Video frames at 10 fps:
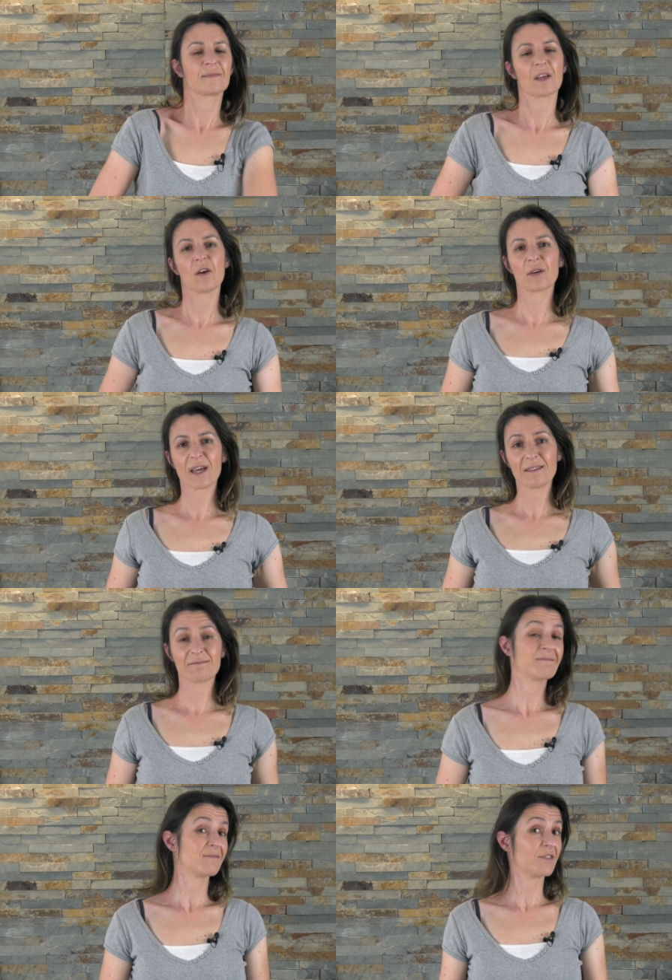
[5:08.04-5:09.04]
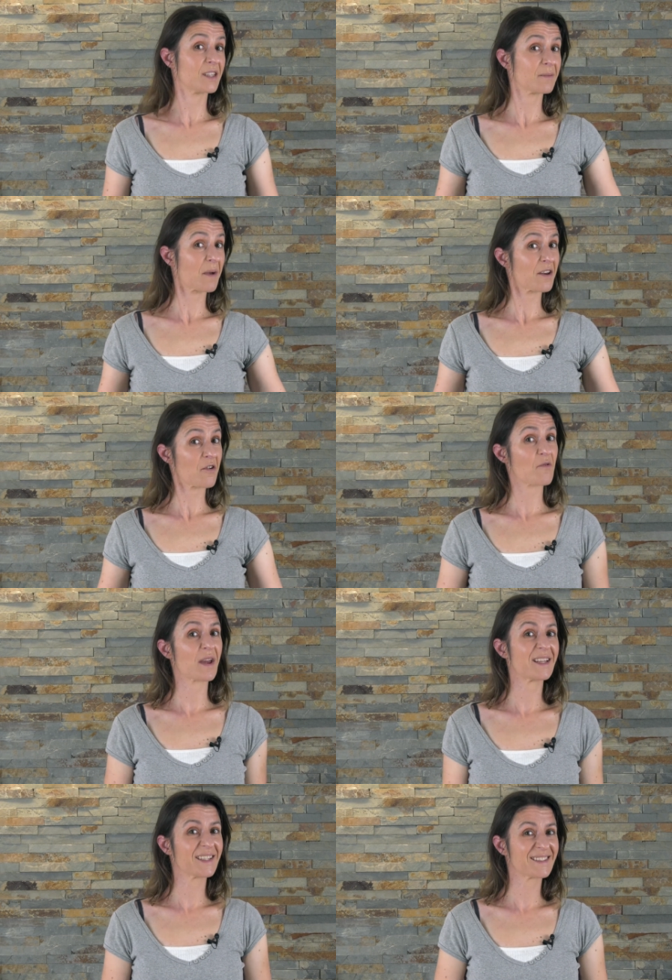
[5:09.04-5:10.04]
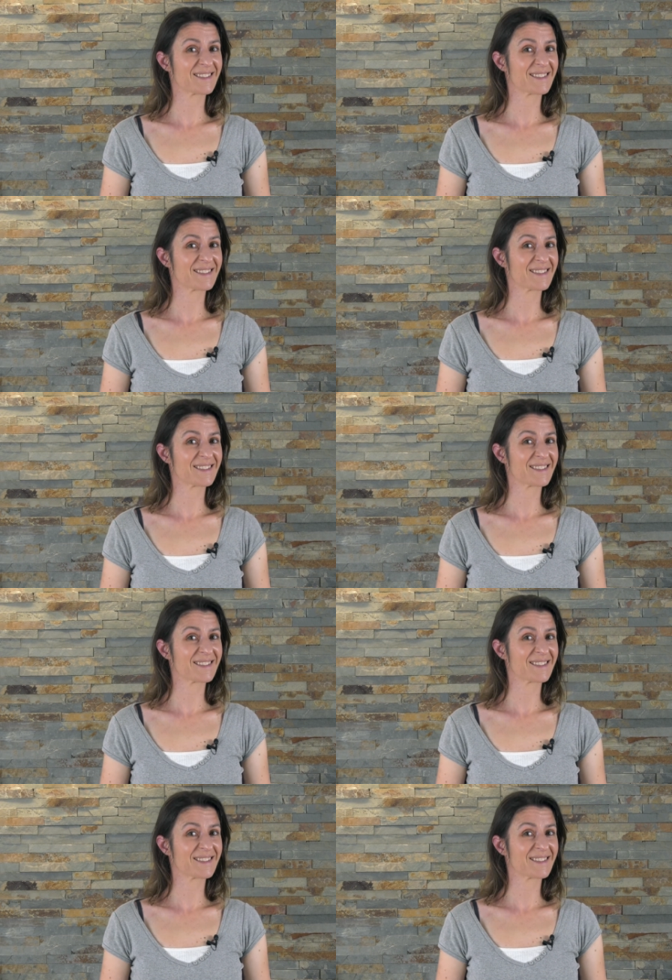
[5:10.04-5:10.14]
Okay, feeling better already?